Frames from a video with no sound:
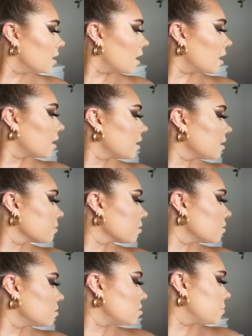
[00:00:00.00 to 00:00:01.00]
I am
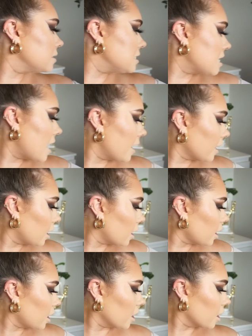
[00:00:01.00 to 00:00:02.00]
going to be
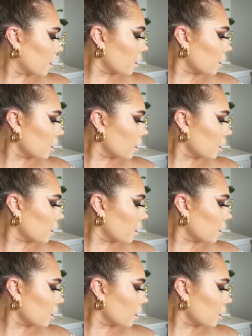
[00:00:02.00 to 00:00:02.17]
taking